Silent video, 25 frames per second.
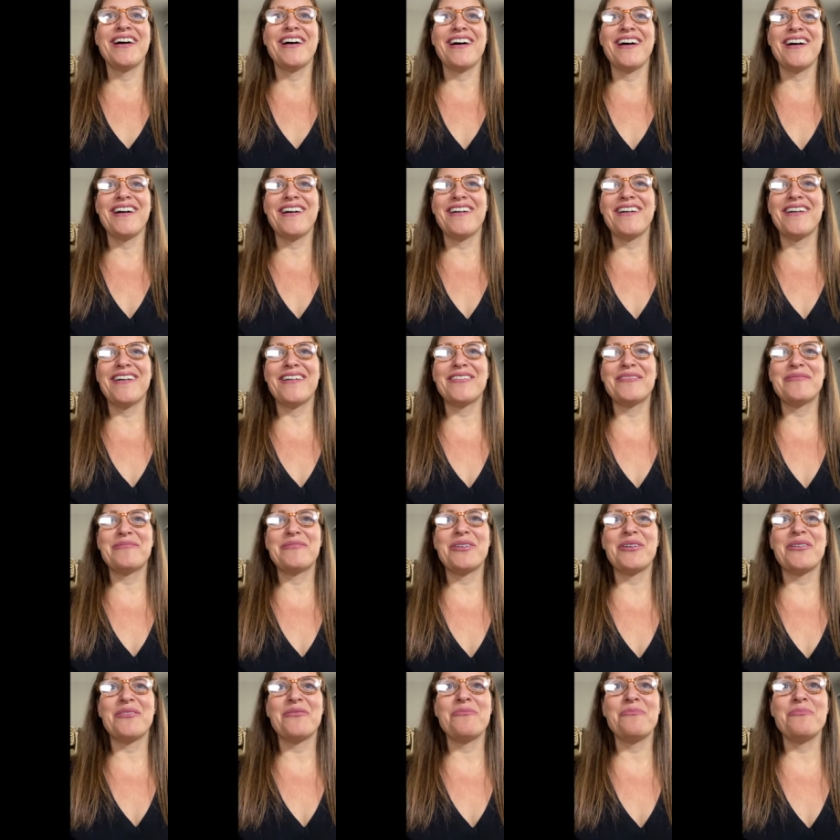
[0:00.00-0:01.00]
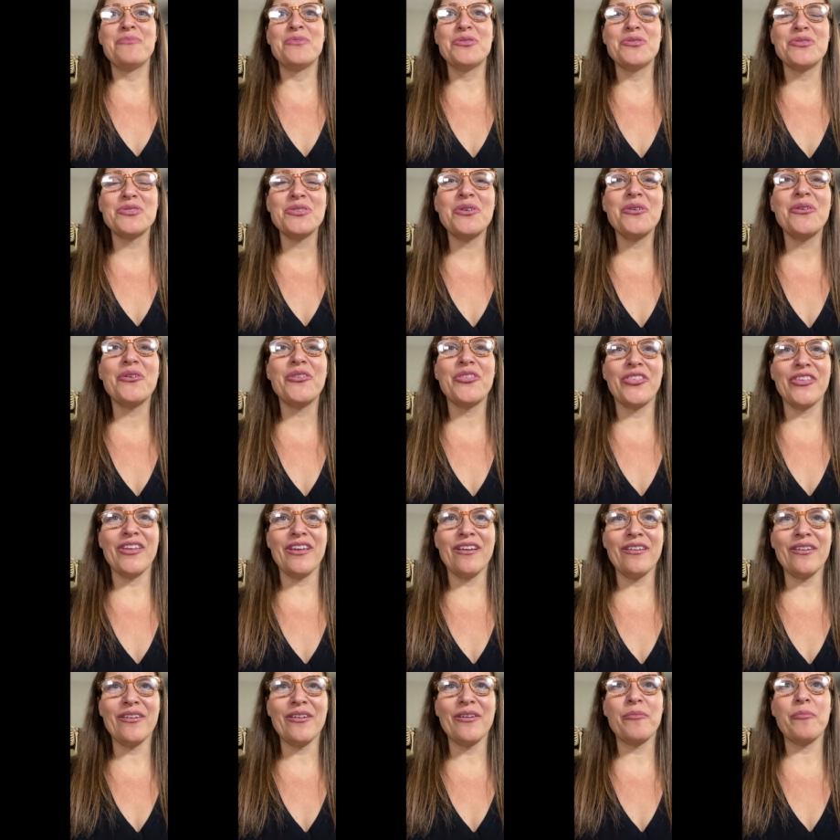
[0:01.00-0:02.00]
um, musical
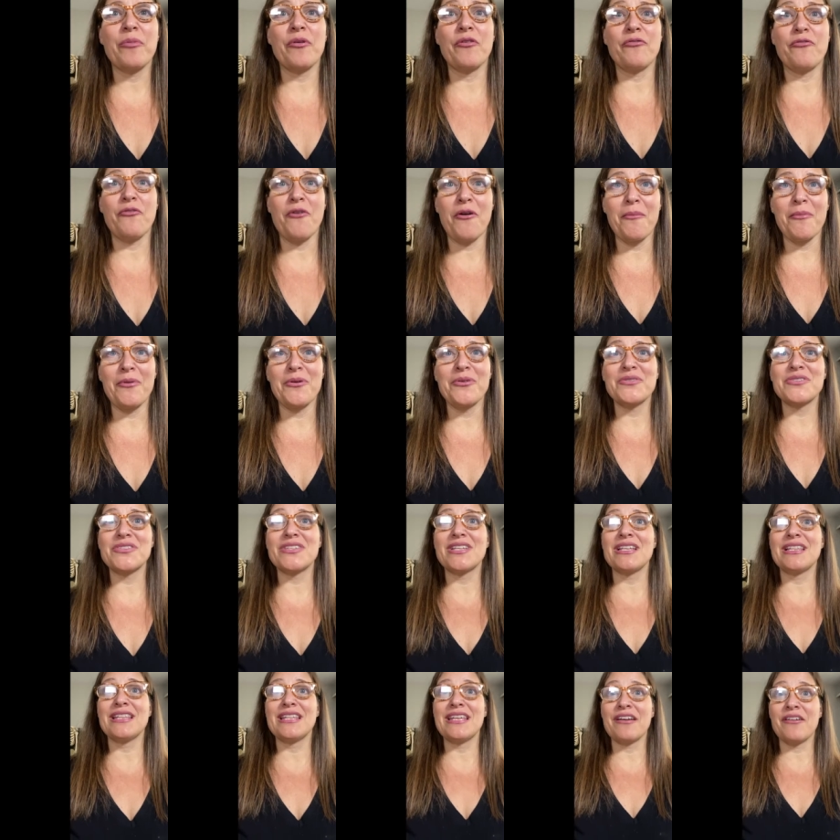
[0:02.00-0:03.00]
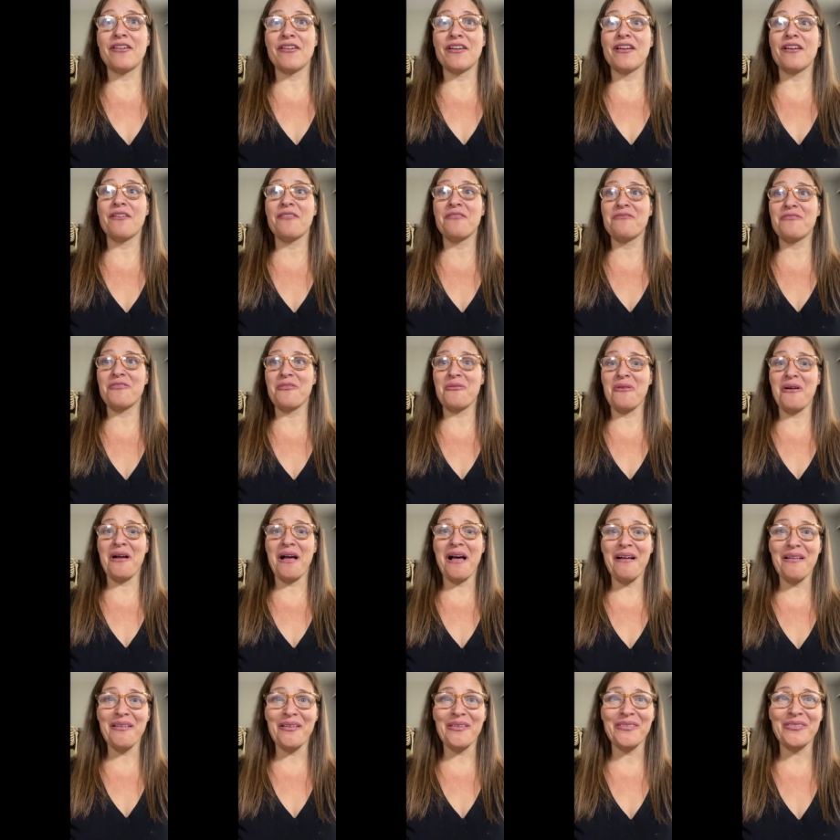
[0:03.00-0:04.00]
theater performers in the area of vocal
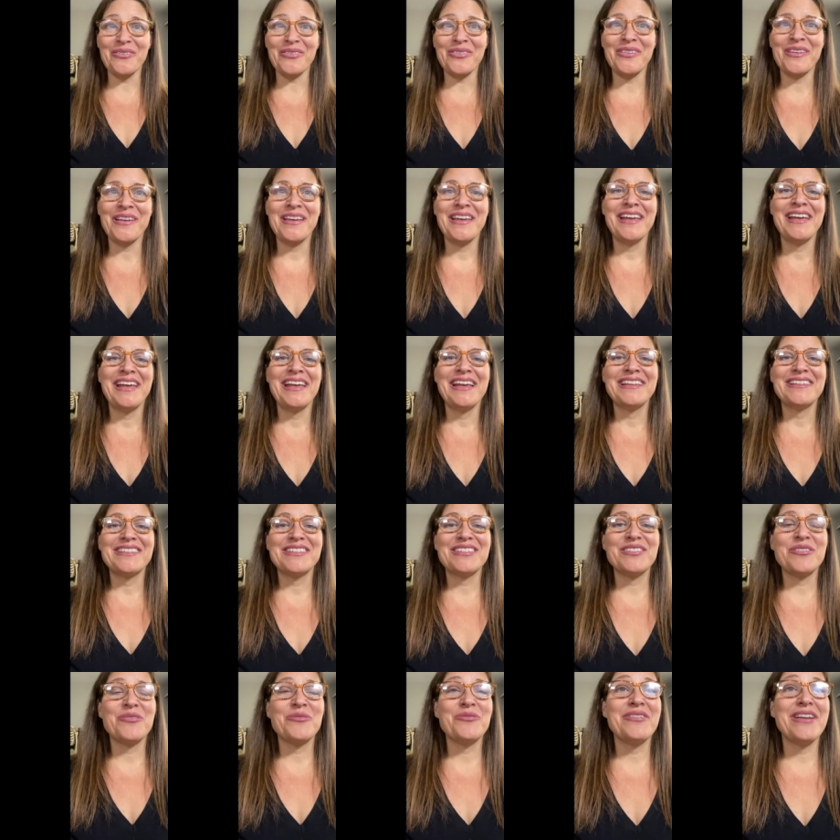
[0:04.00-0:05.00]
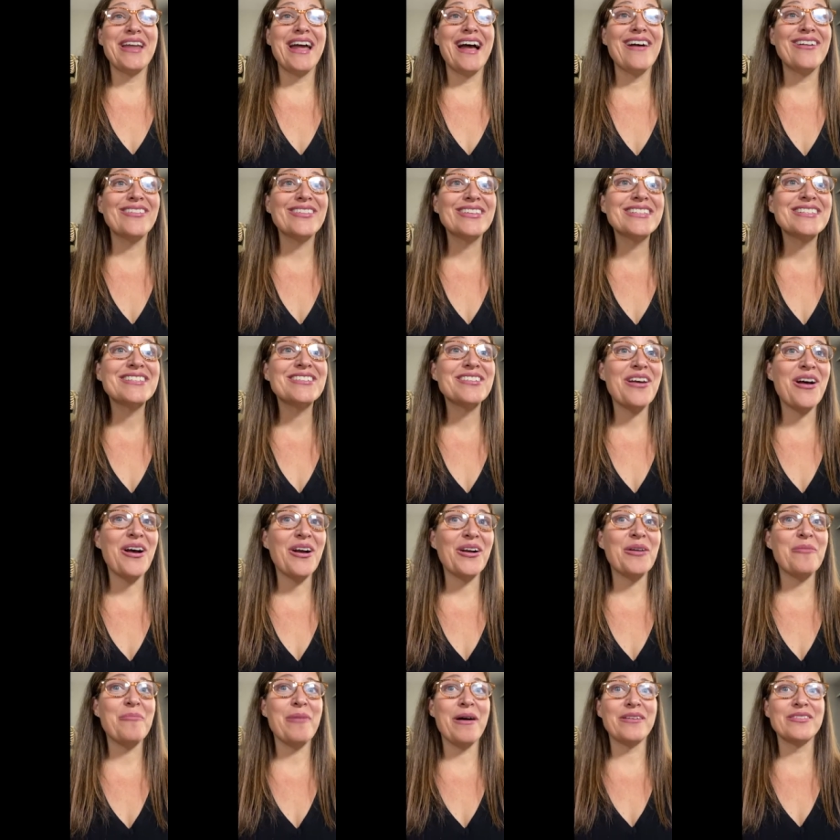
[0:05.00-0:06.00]
health. So now let's
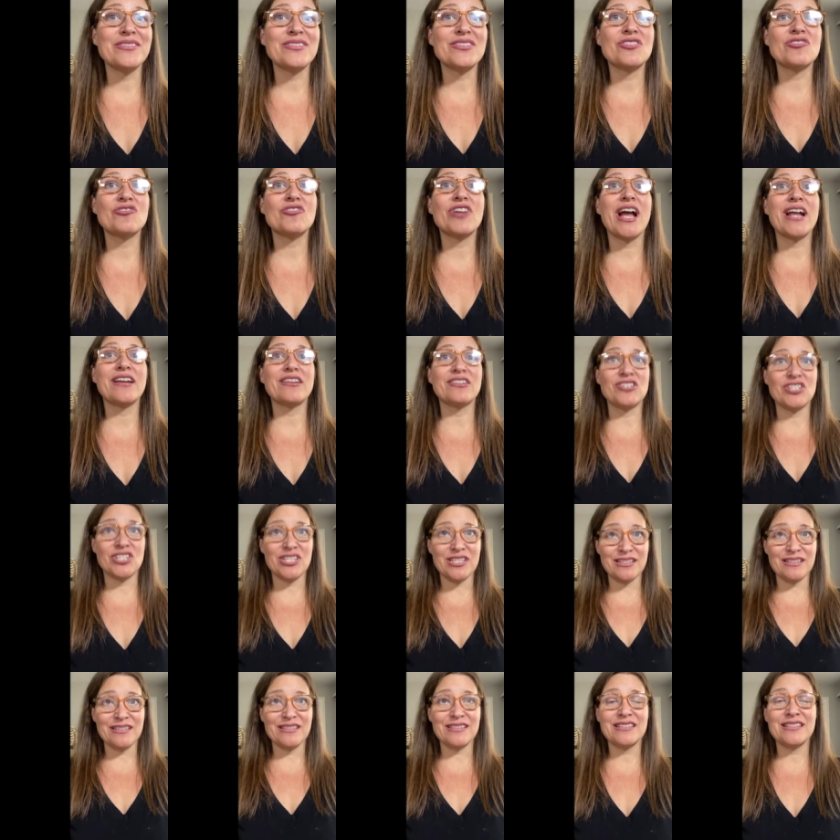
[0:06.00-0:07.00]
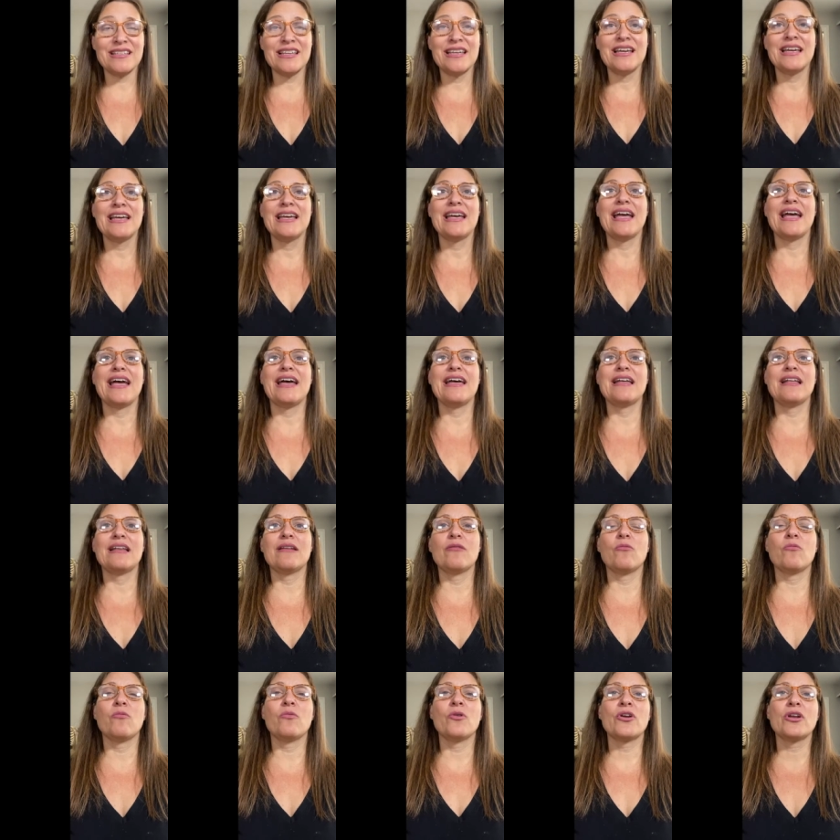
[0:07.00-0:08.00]
talk about strategies
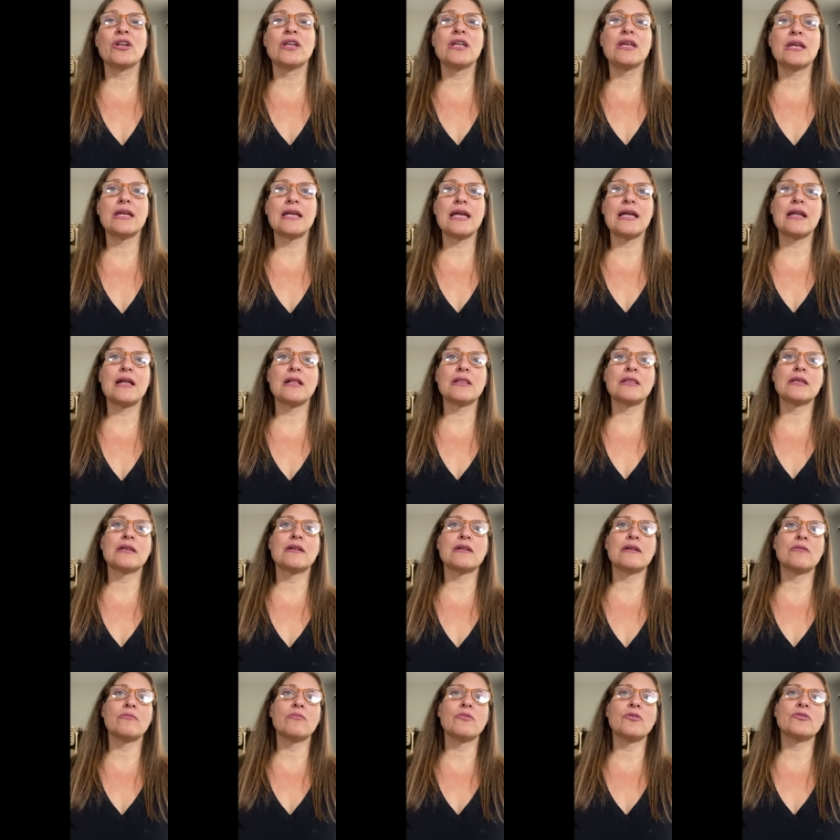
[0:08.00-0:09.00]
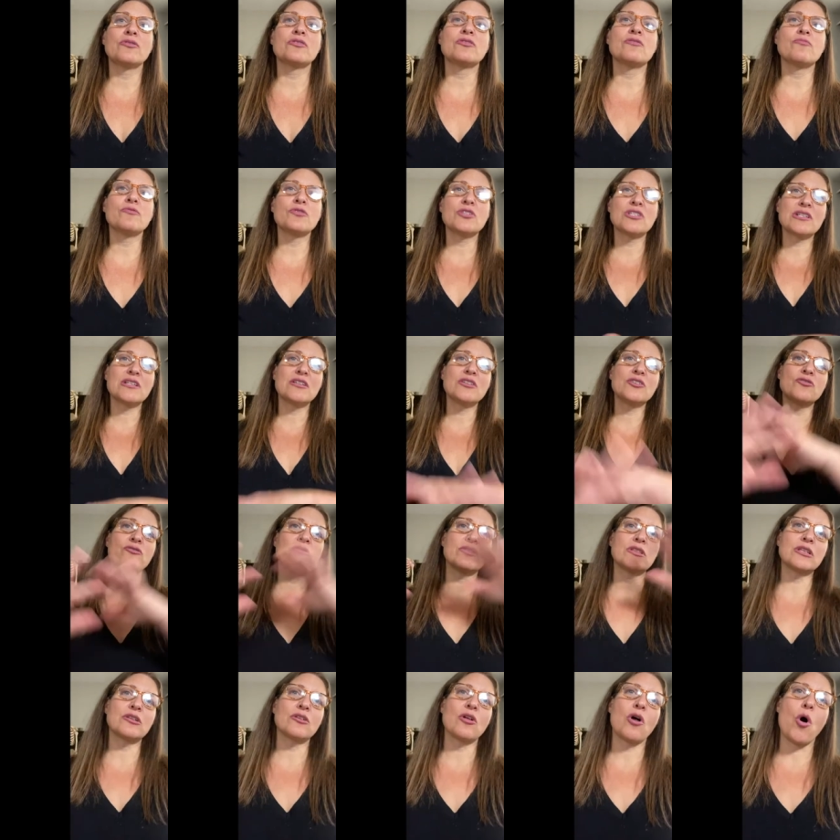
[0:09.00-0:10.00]
and we're gonna get a little, we're, we're just gonna do a
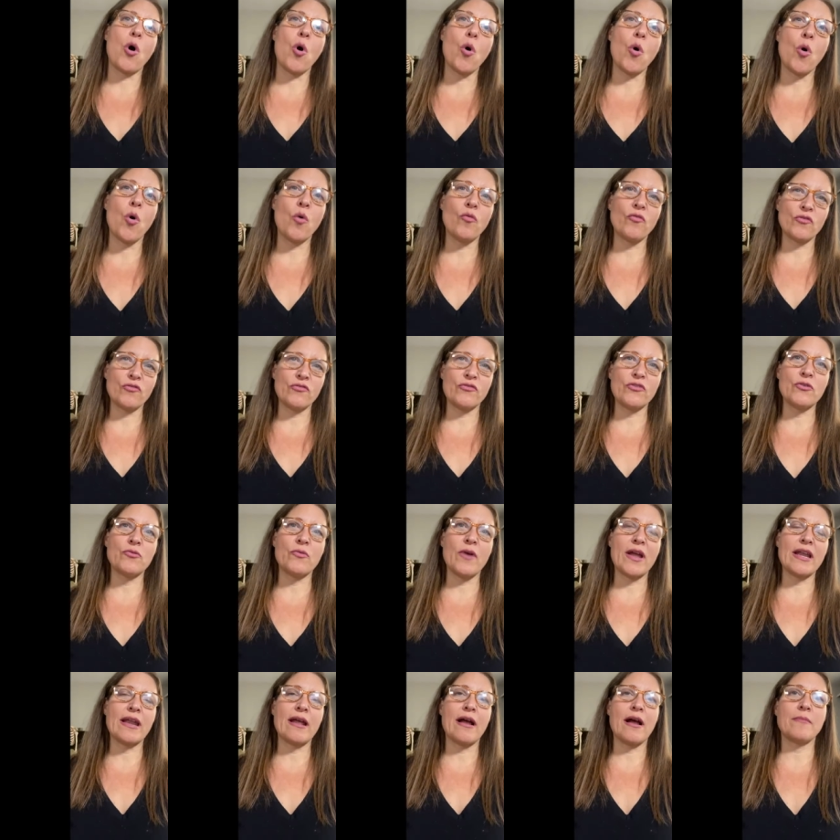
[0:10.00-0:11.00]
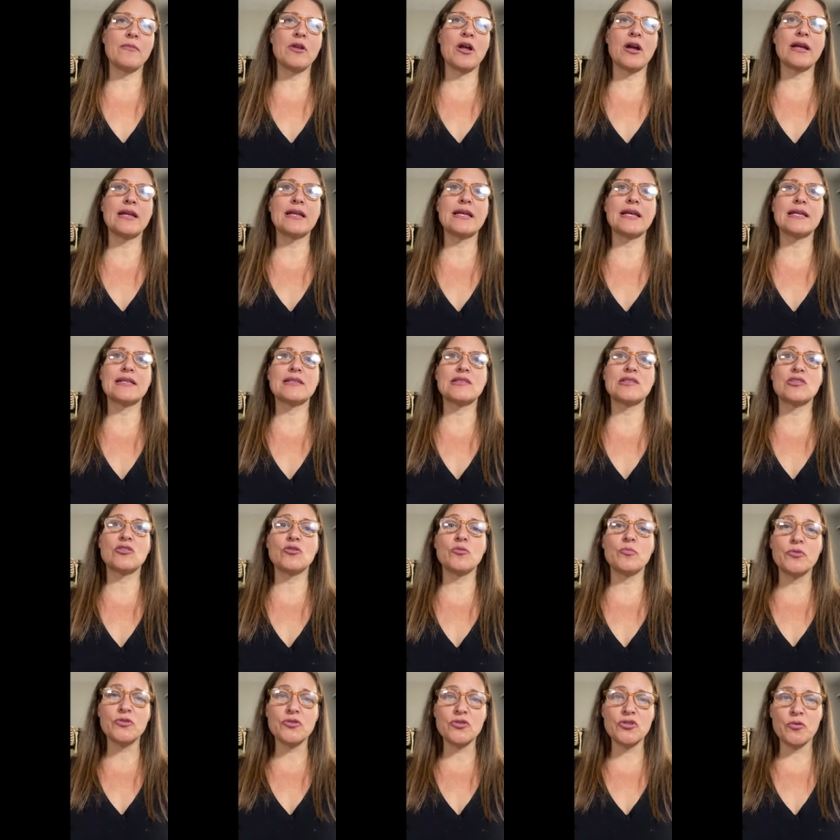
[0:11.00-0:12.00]
little overview right now. I'm not gonna get
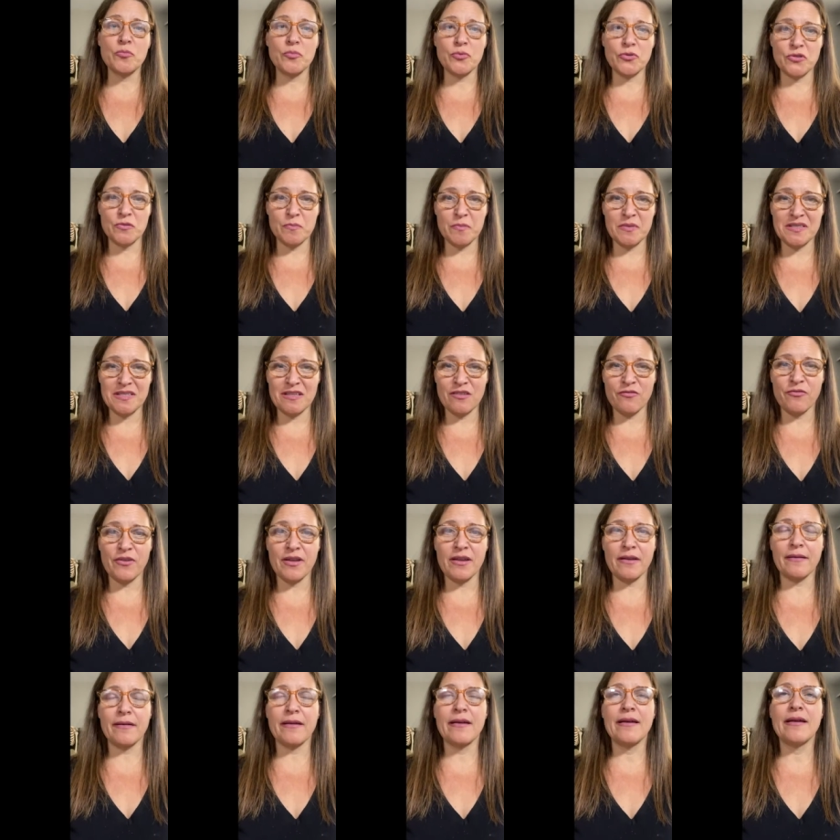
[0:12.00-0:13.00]
super, super specific